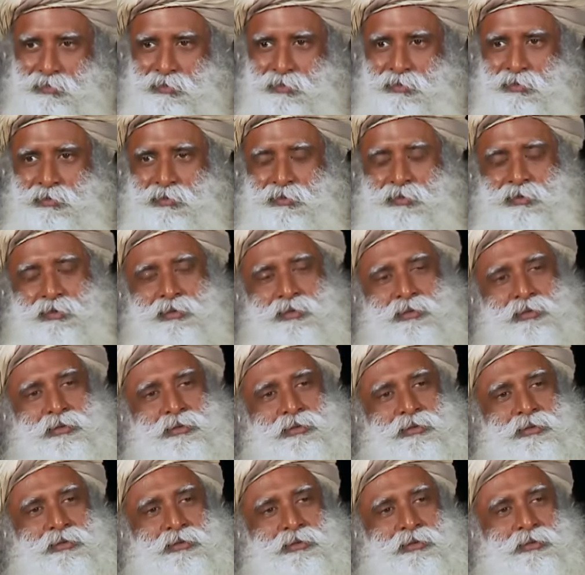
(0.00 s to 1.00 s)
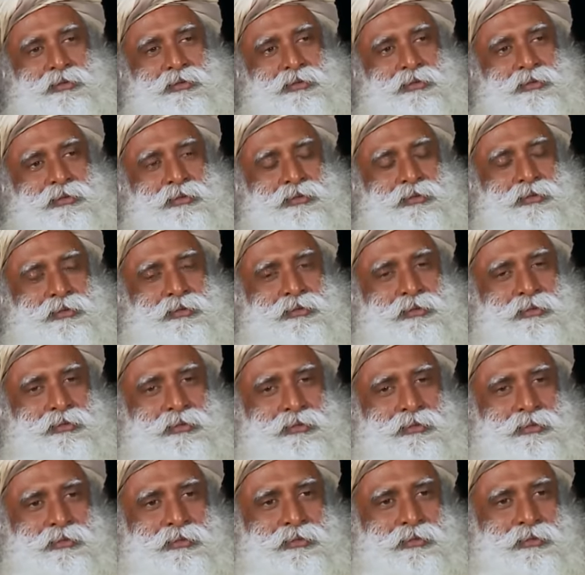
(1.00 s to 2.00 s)

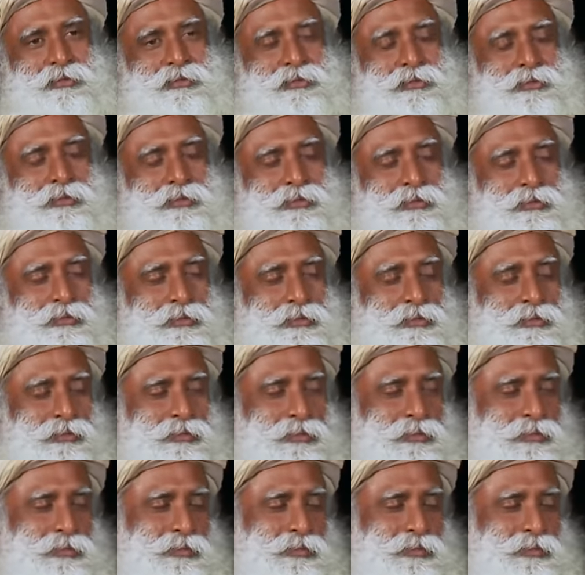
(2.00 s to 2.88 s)
No one is speaking in this clip.